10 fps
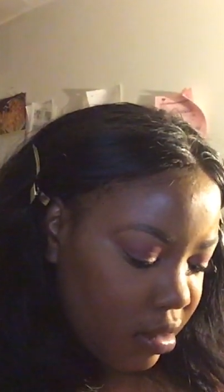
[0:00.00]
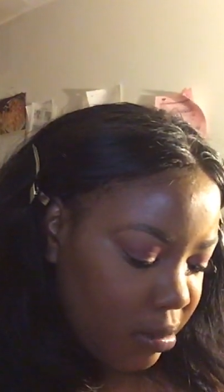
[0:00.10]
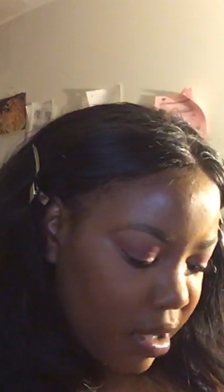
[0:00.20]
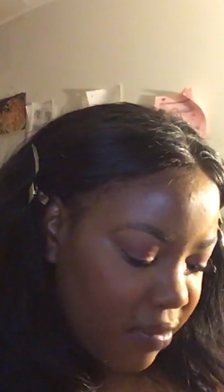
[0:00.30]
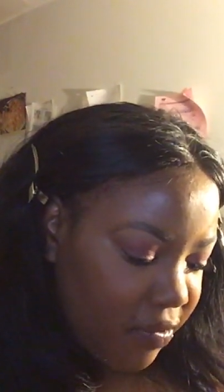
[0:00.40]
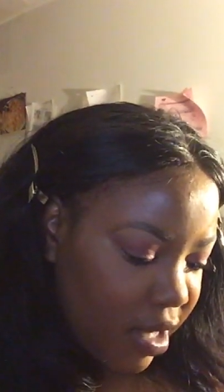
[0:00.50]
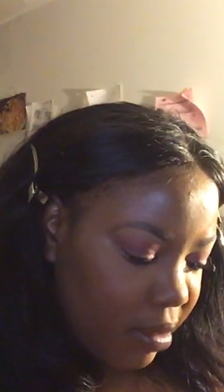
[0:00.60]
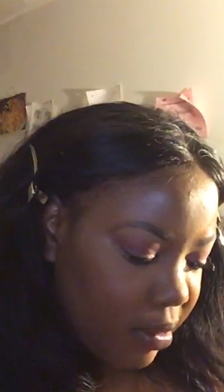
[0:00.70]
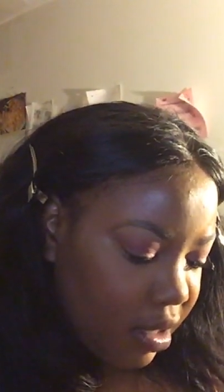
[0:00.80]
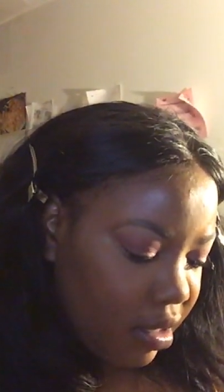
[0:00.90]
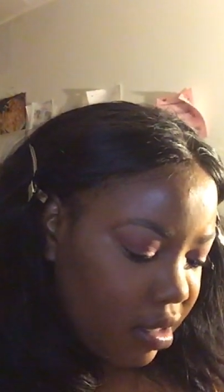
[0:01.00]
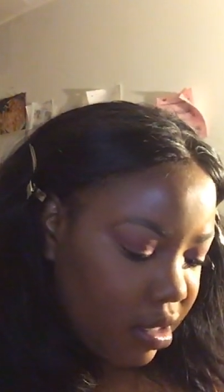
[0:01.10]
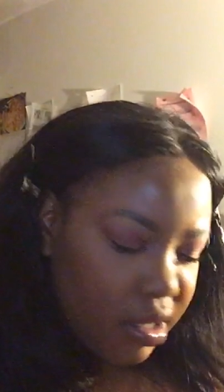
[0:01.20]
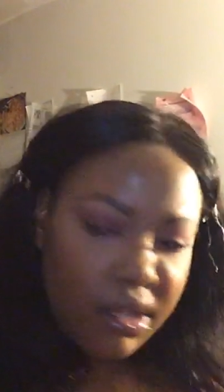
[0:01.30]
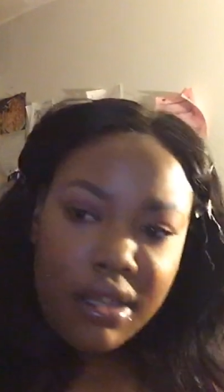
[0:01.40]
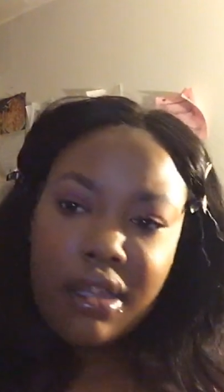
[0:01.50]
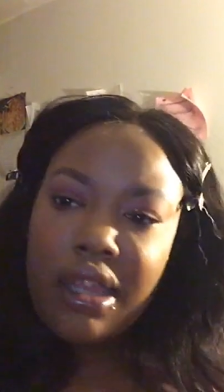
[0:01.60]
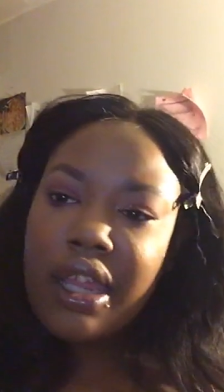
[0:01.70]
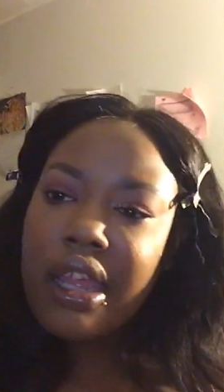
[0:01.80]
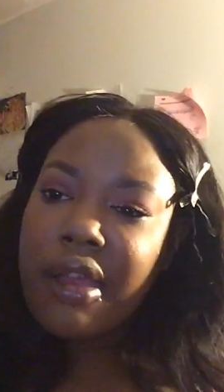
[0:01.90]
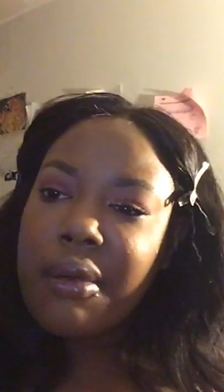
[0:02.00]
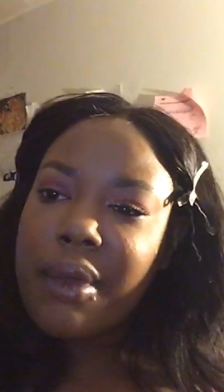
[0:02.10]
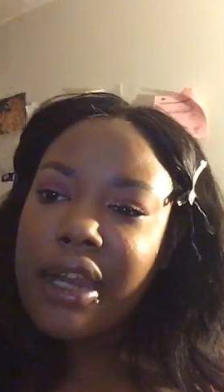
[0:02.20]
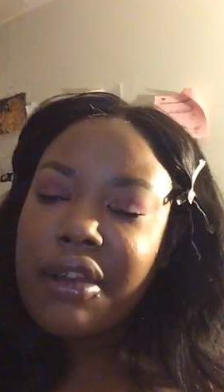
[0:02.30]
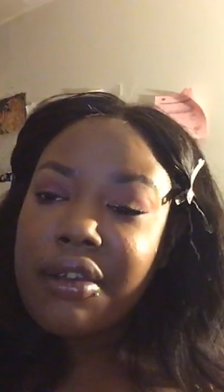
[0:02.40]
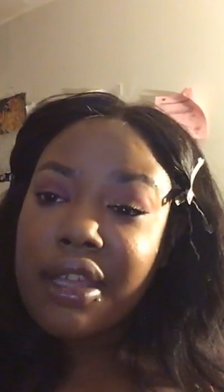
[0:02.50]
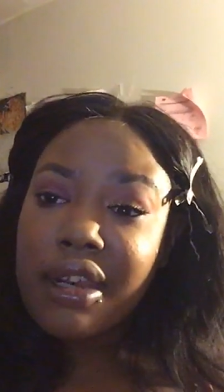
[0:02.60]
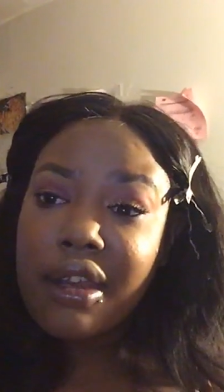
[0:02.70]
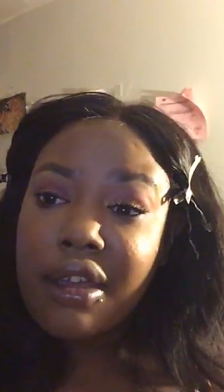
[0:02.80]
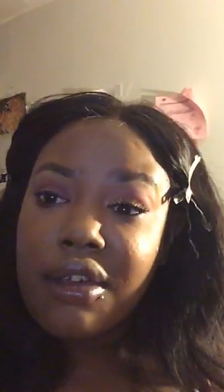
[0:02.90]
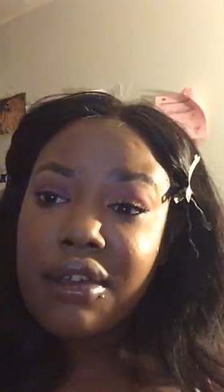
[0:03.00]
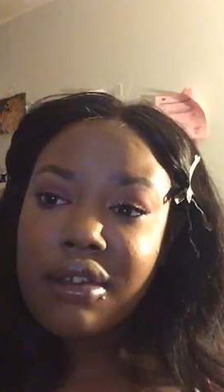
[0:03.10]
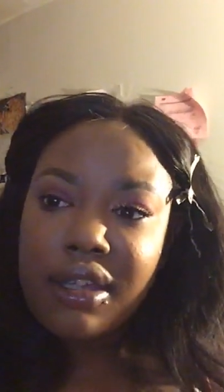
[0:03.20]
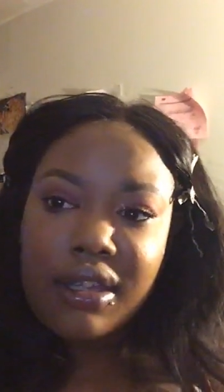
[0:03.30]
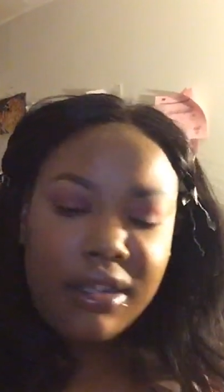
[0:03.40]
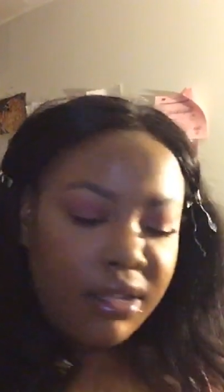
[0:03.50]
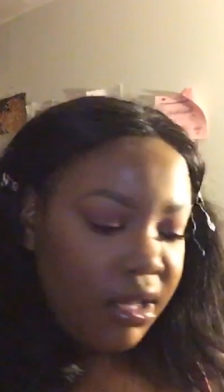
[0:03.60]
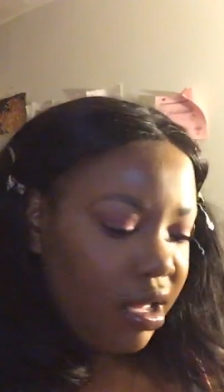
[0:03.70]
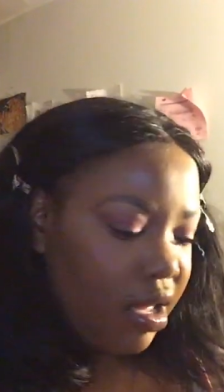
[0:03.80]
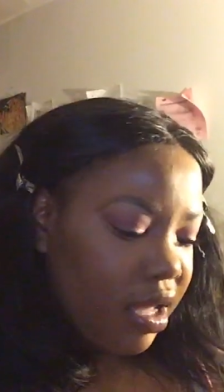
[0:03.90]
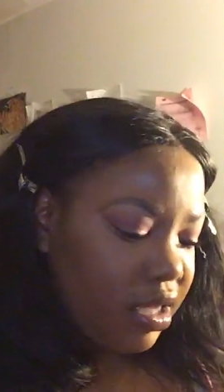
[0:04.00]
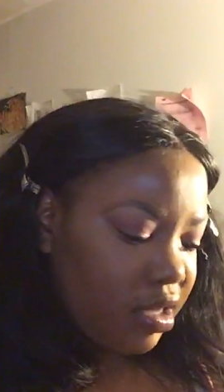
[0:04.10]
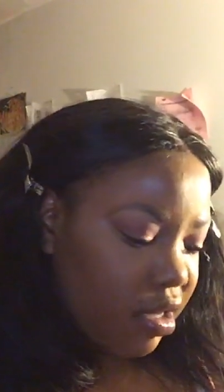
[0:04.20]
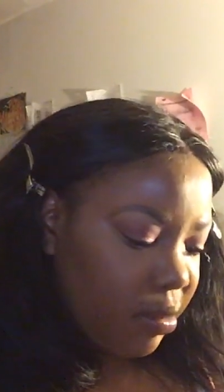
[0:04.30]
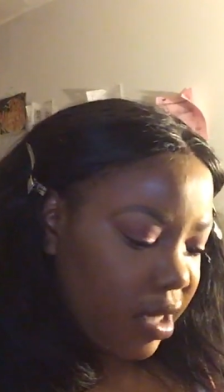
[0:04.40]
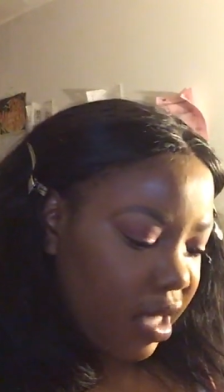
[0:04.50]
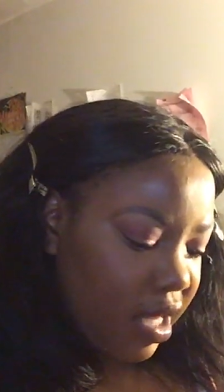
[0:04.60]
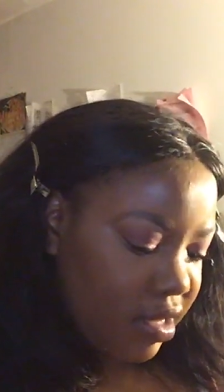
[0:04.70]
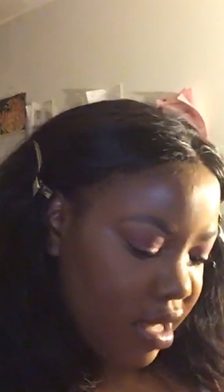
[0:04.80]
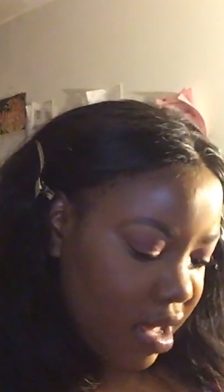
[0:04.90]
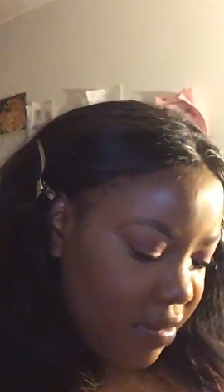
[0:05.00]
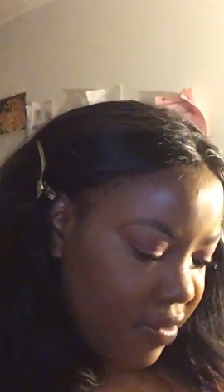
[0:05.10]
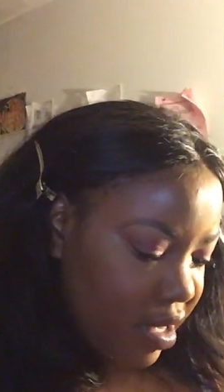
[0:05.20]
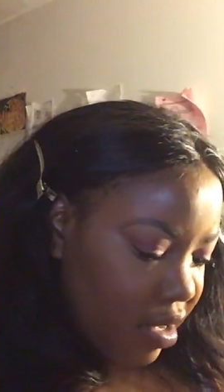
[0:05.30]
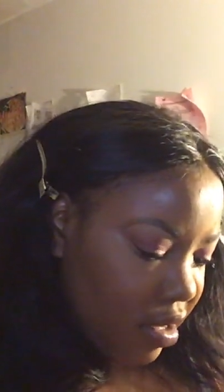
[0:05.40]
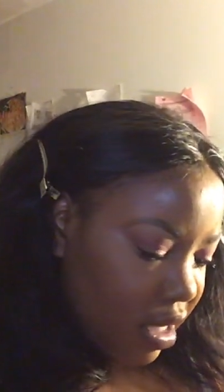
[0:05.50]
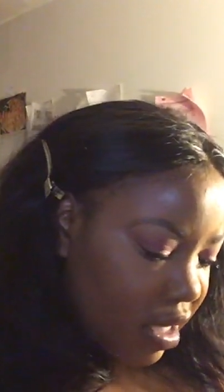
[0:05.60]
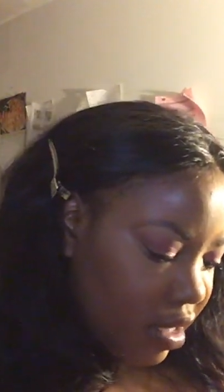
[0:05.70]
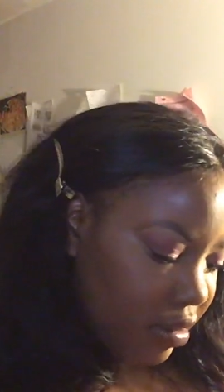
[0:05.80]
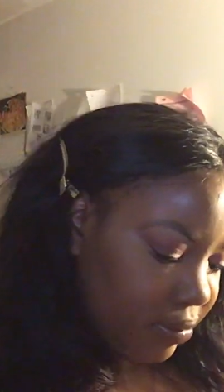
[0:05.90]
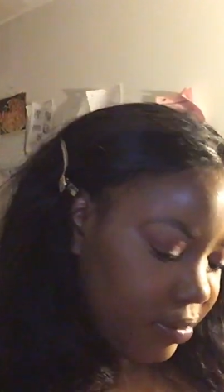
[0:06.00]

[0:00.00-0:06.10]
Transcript: my family and everybody don't get along, and I just don't really got time for all that.